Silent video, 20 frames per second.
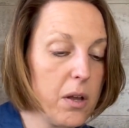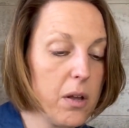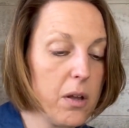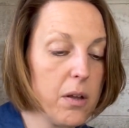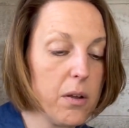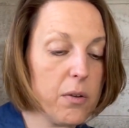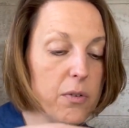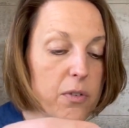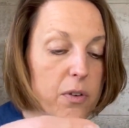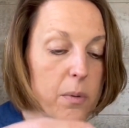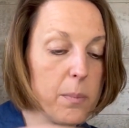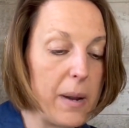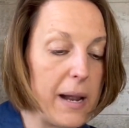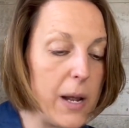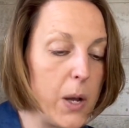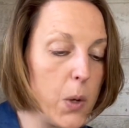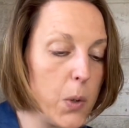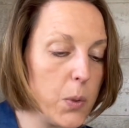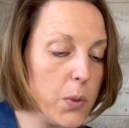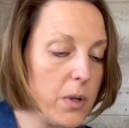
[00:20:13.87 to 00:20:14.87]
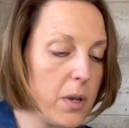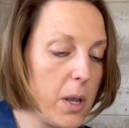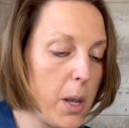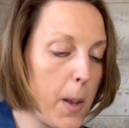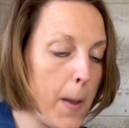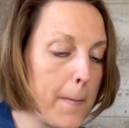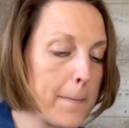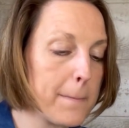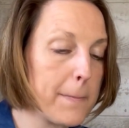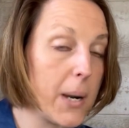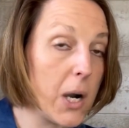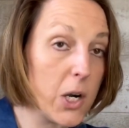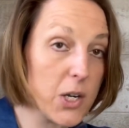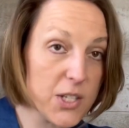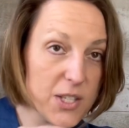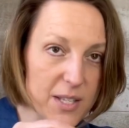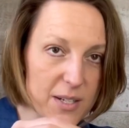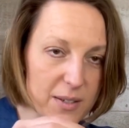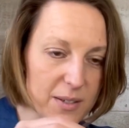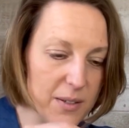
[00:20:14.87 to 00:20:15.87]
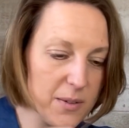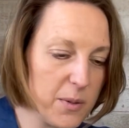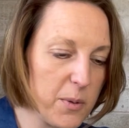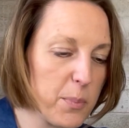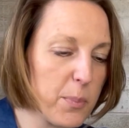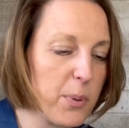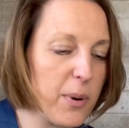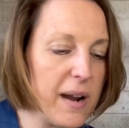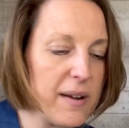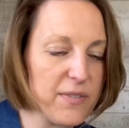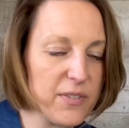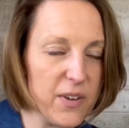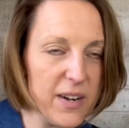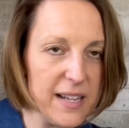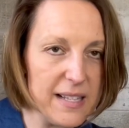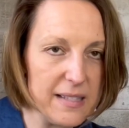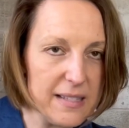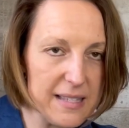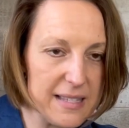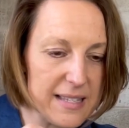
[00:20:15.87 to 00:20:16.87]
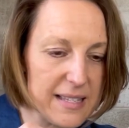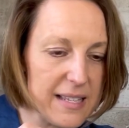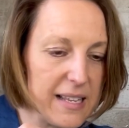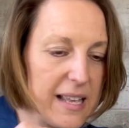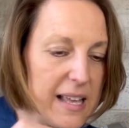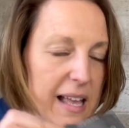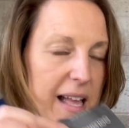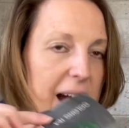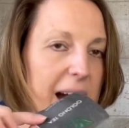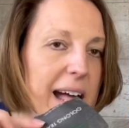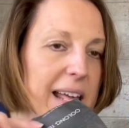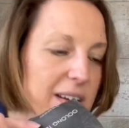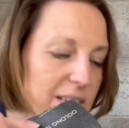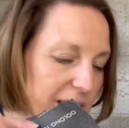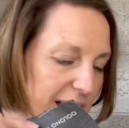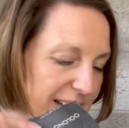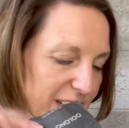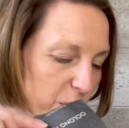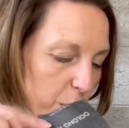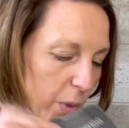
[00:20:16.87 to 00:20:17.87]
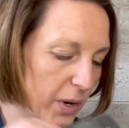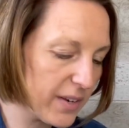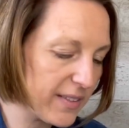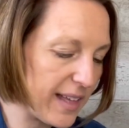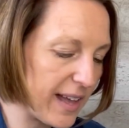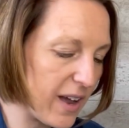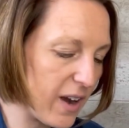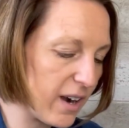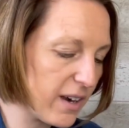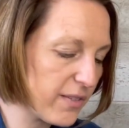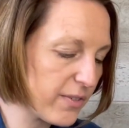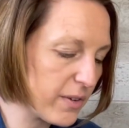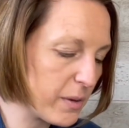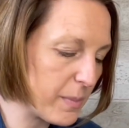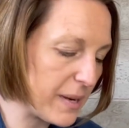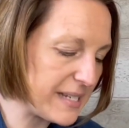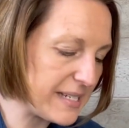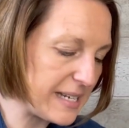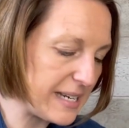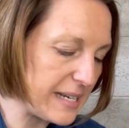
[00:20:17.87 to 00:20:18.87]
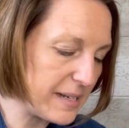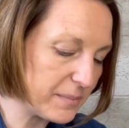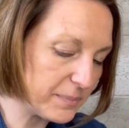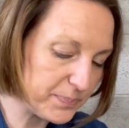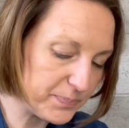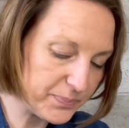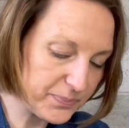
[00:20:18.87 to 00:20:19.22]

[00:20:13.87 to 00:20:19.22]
for my own personal preference, I don't like to work that hard for my tea.